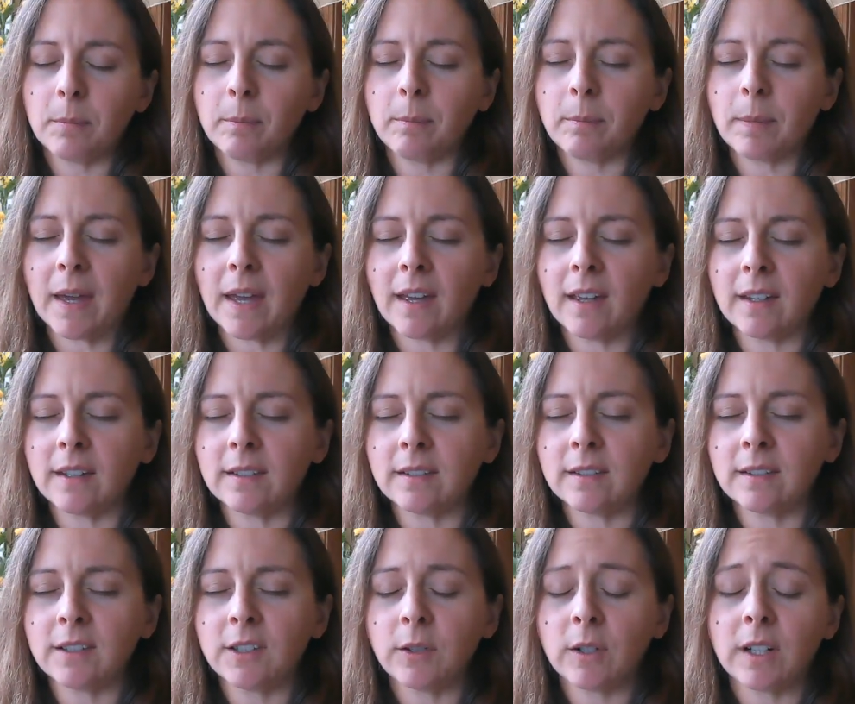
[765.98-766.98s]

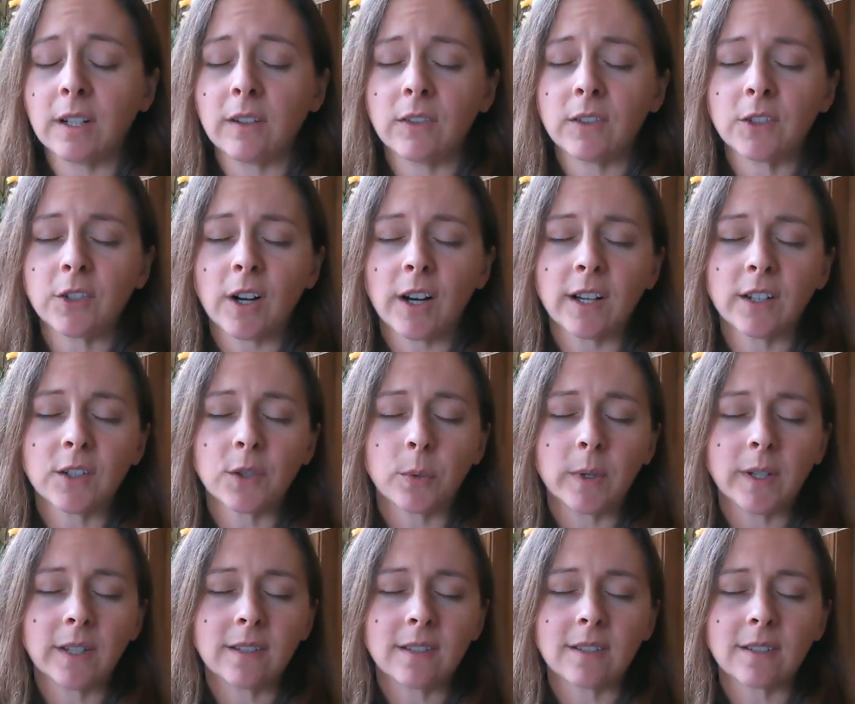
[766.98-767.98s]
bend, you could even try a
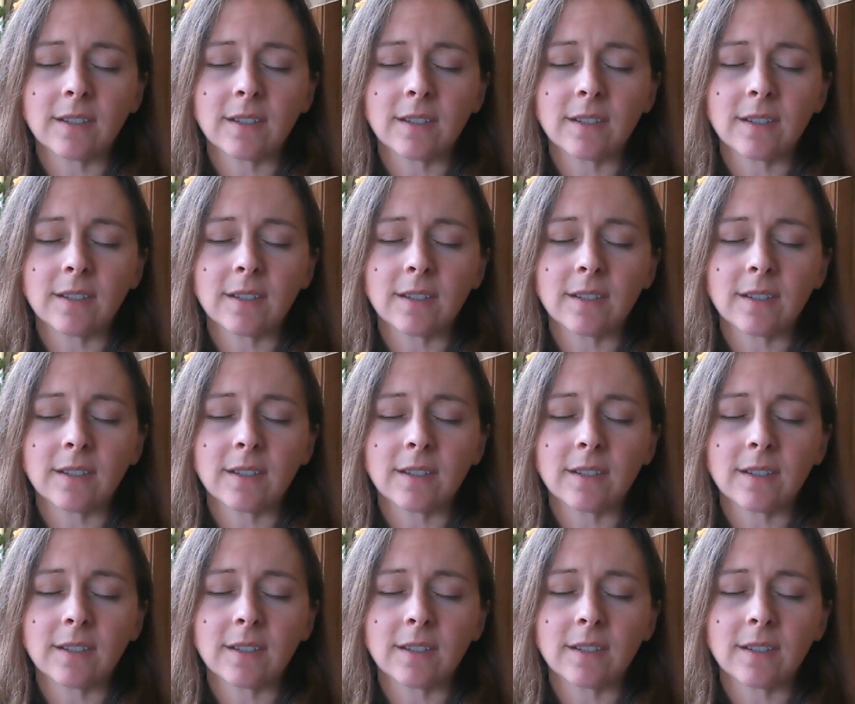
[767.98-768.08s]
twist.